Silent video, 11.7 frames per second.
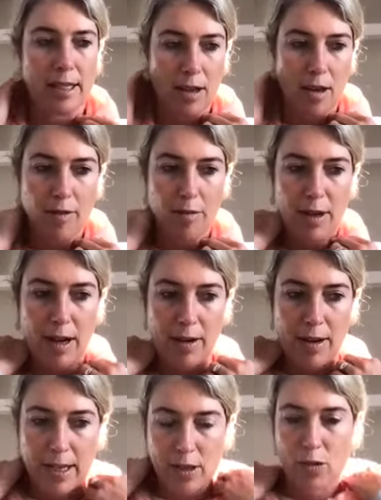And often when our
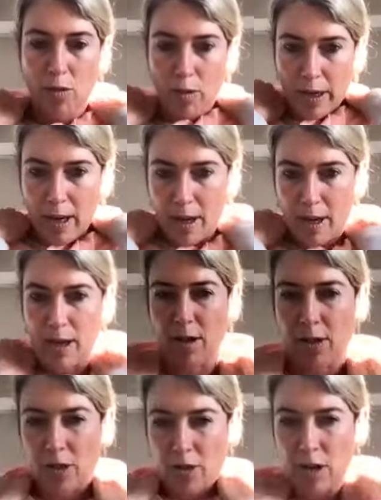neck's sore, we
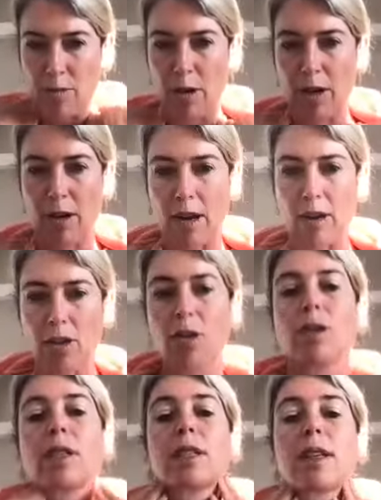concentrate on putting on our
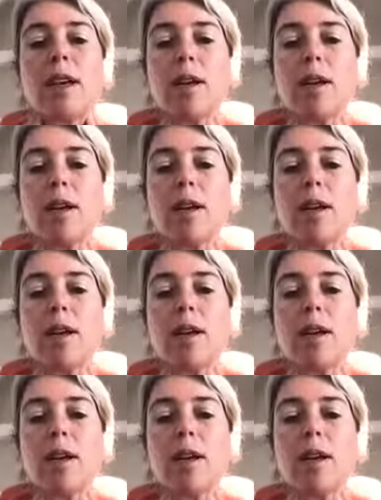shoulders,